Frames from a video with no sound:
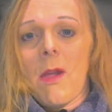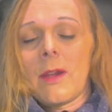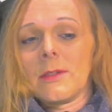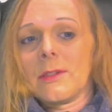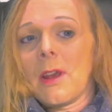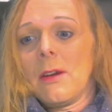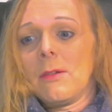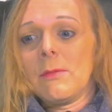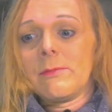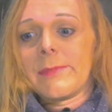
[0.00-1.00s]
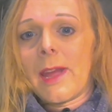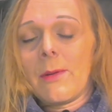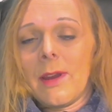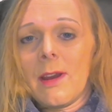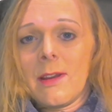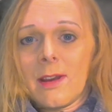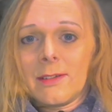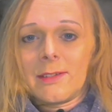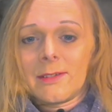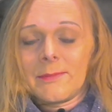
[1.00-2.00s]
So, there we are
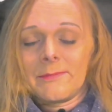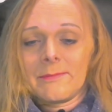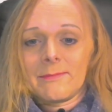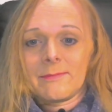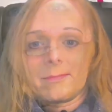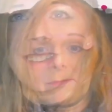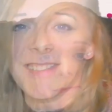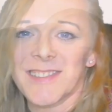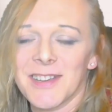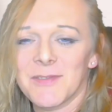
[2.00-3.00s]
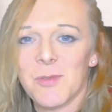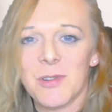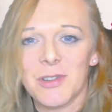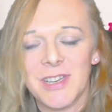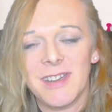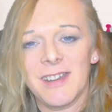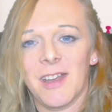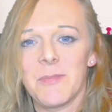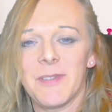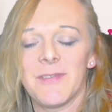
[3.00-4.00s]
guys. Guys, thanks for watching. I
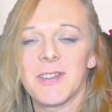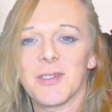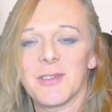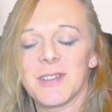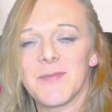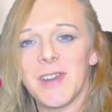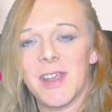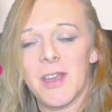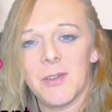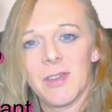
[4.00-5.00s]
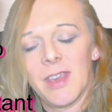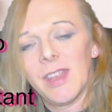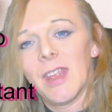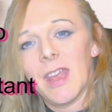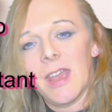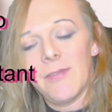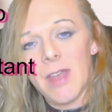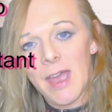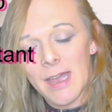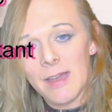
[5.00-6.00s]
hope you've enjoyed this video. If you
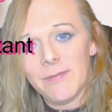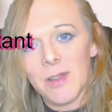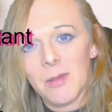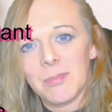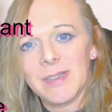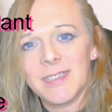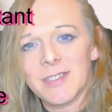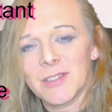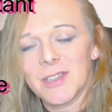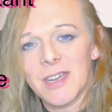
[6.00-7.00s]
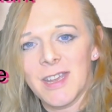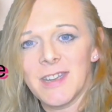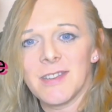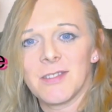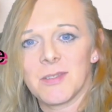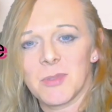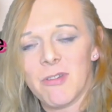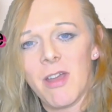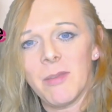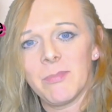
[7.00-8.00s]
have, please consider hitting the
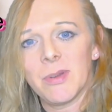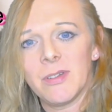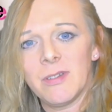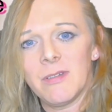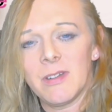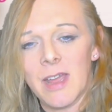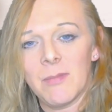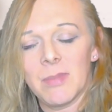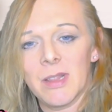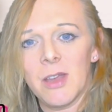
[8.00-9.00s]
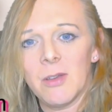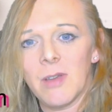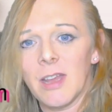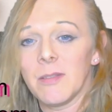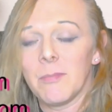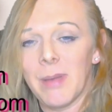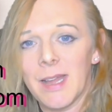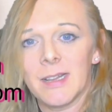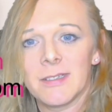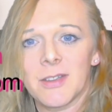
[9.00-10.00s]
subscribe button down below and the
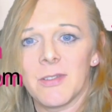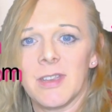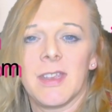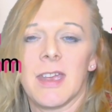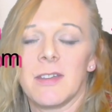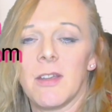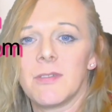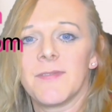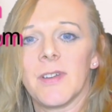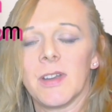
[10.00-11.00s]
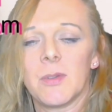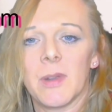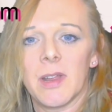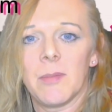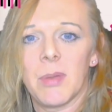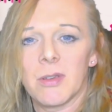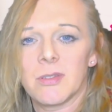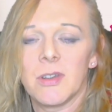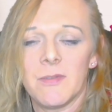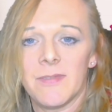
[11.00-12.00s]
bell so that you get notified when I post
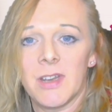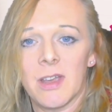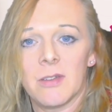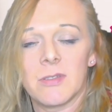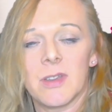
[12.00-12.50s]
new videos.